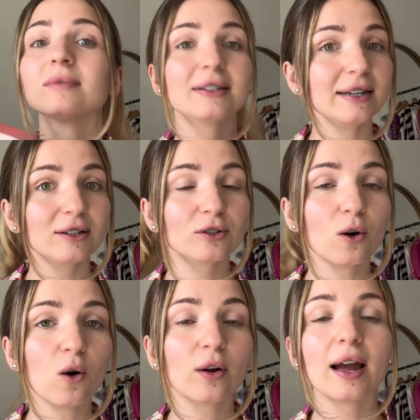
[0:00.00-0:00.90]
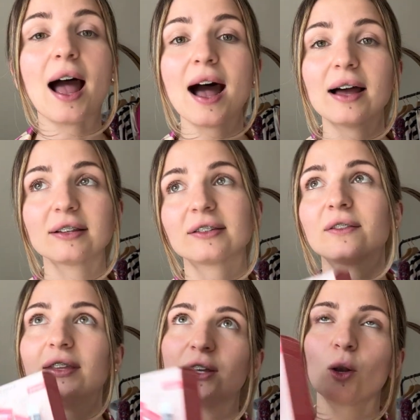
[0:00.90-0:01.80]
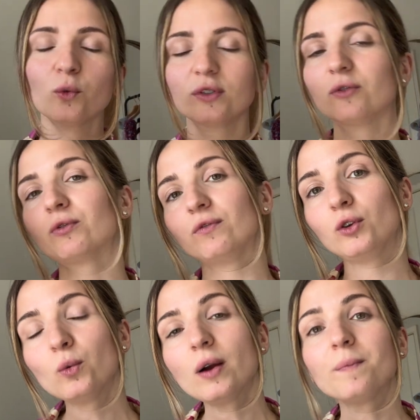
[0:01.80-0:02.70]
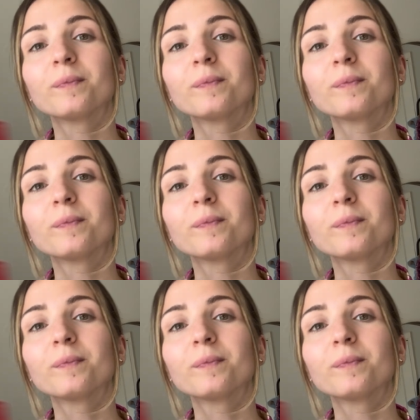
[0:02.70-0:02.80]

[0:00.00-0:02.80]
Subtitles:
TikTok as The Closet Reviewer,